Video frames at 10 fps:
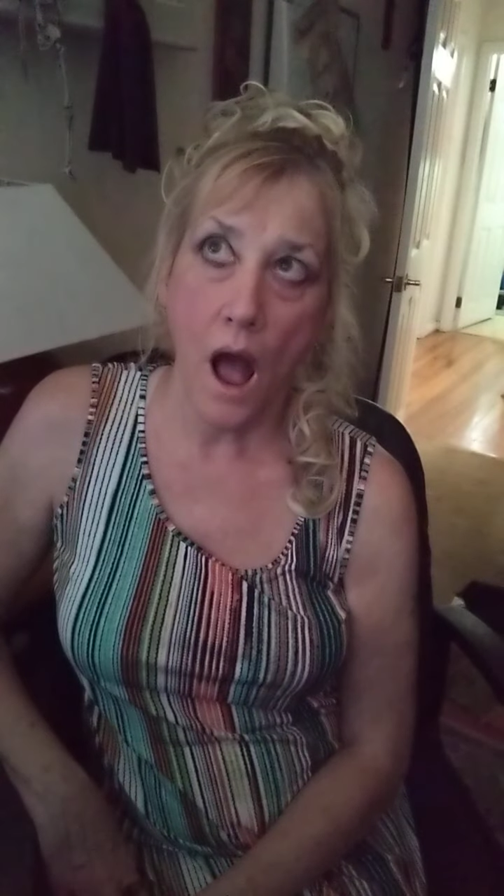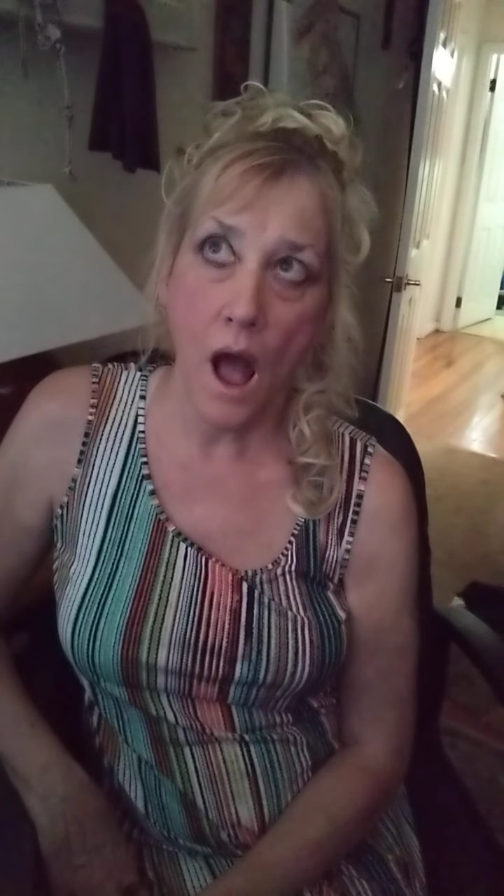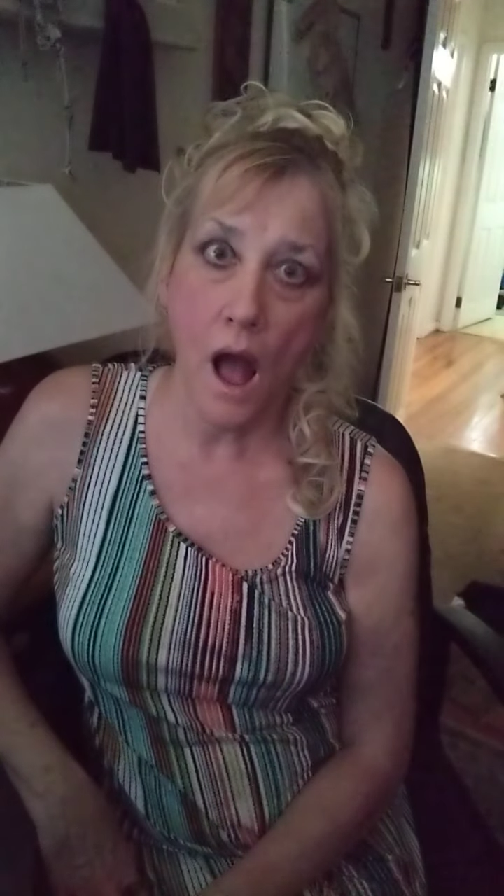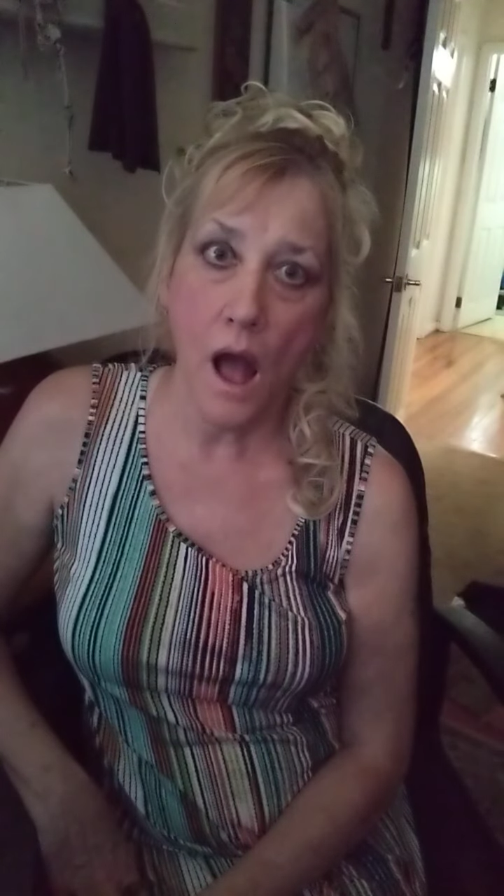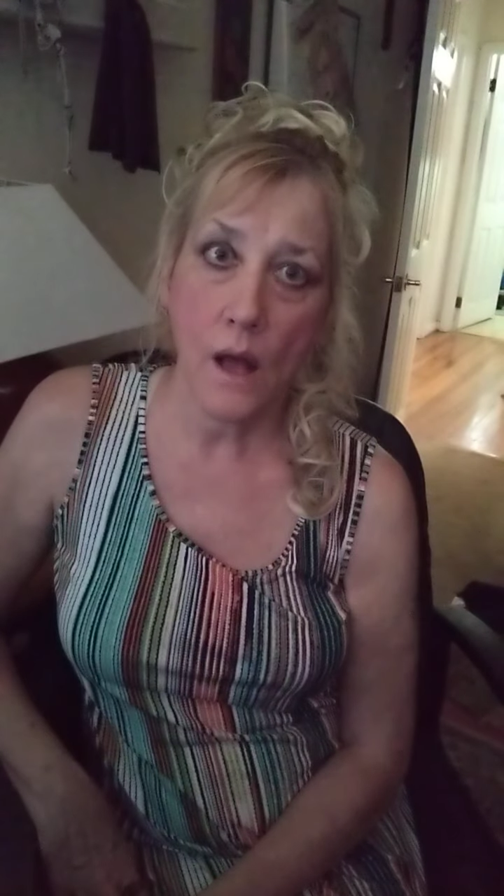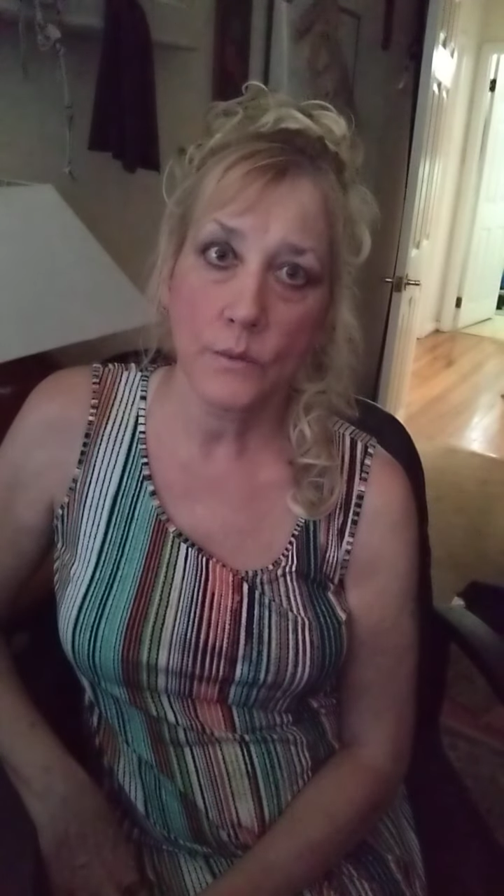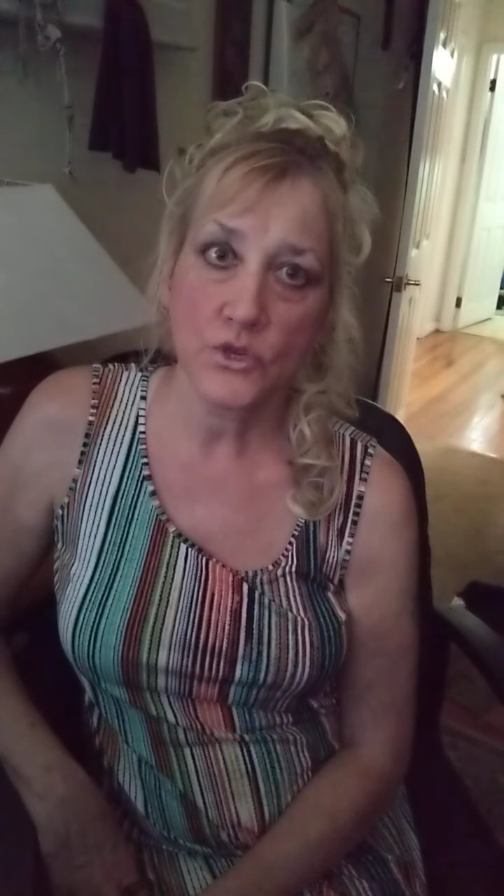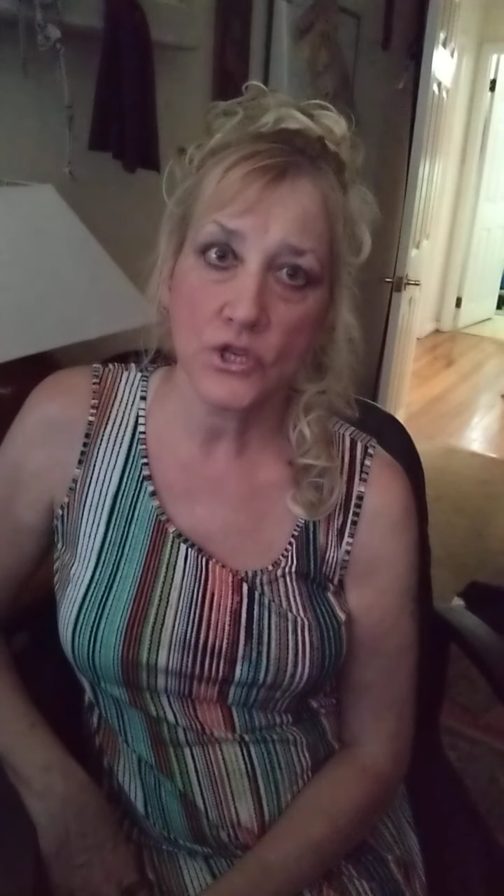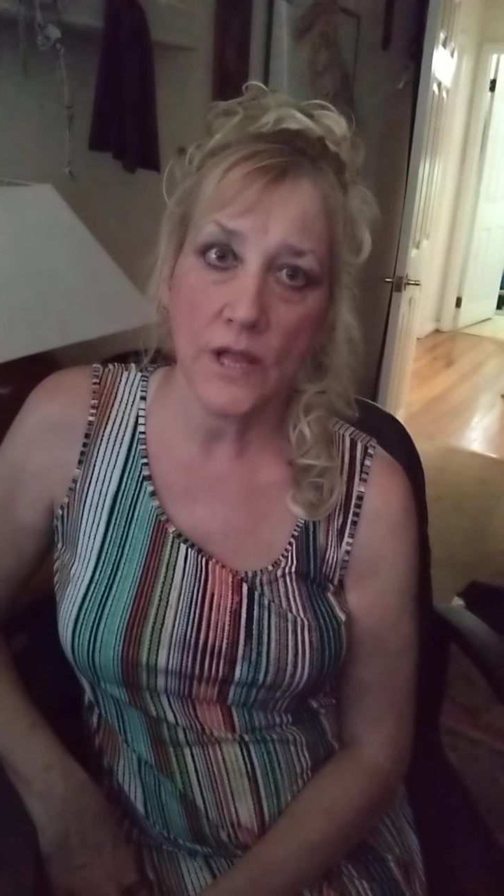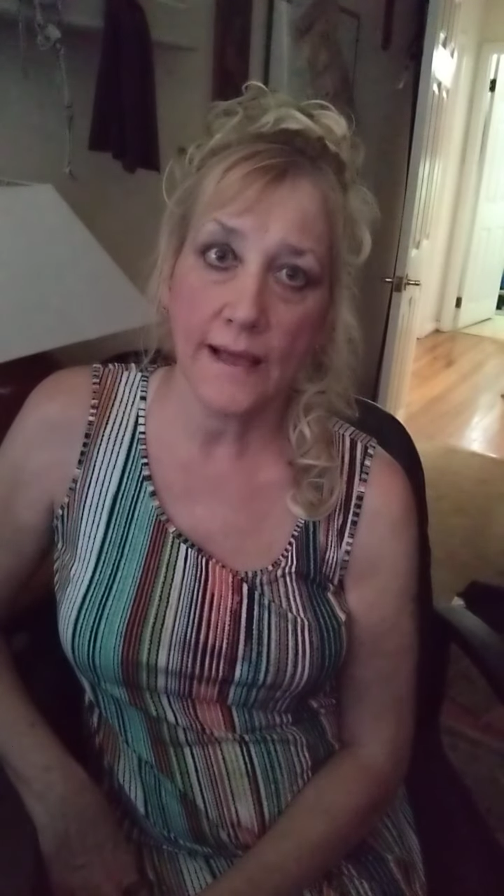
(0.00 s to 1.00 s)

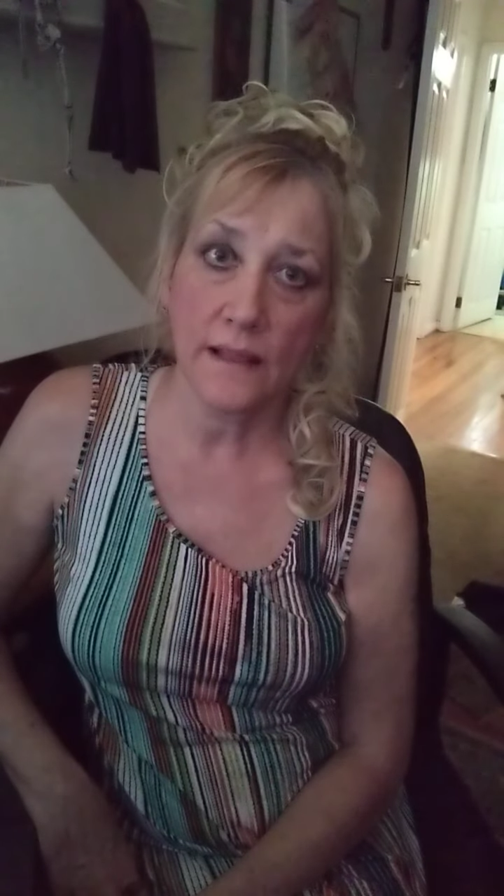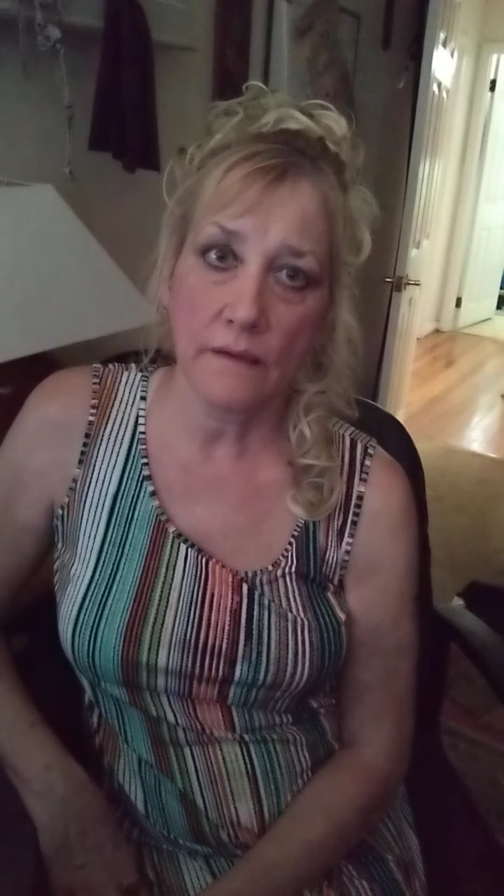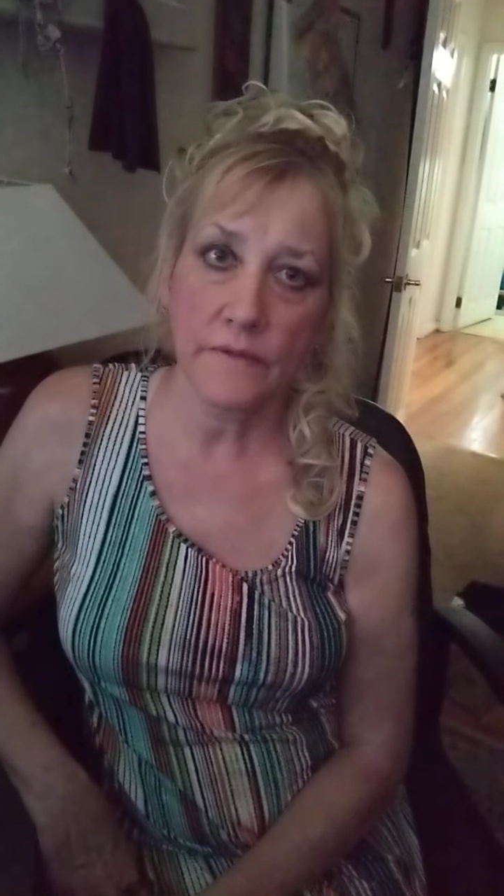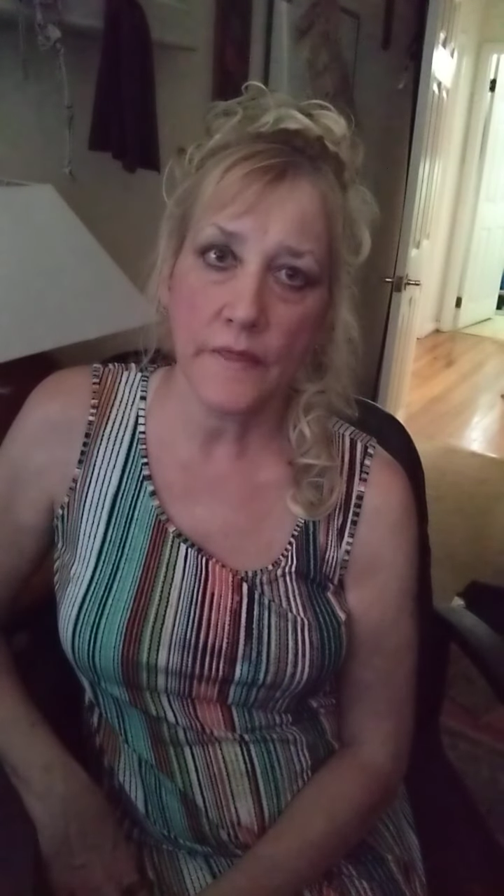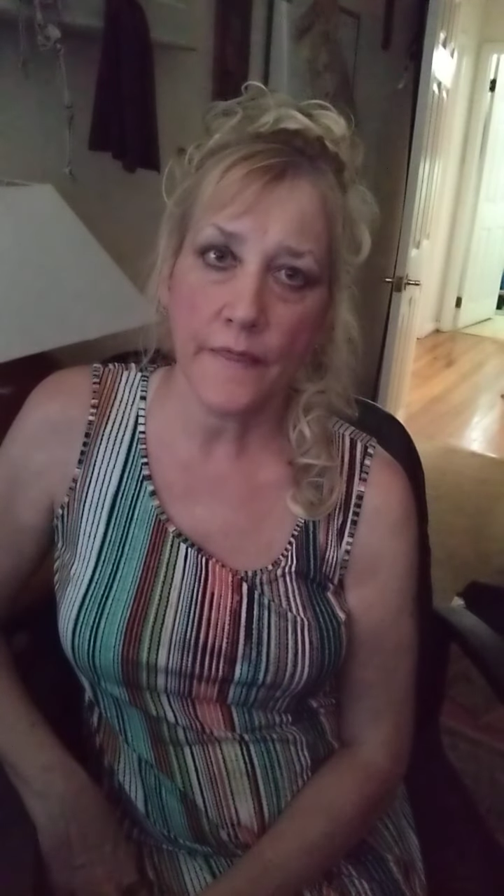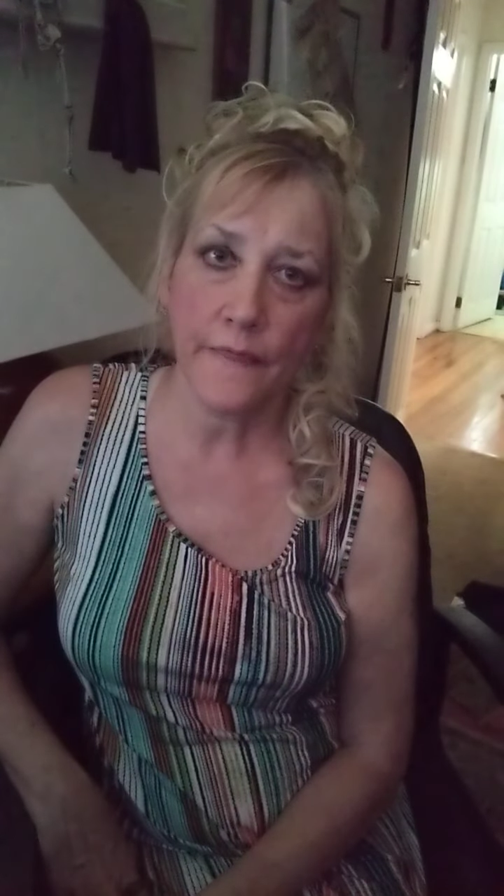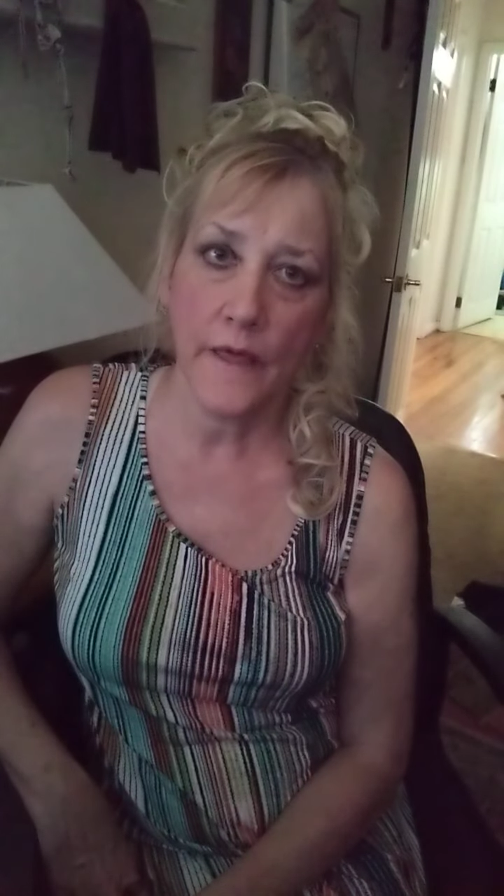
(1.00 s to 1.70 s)
July 11th.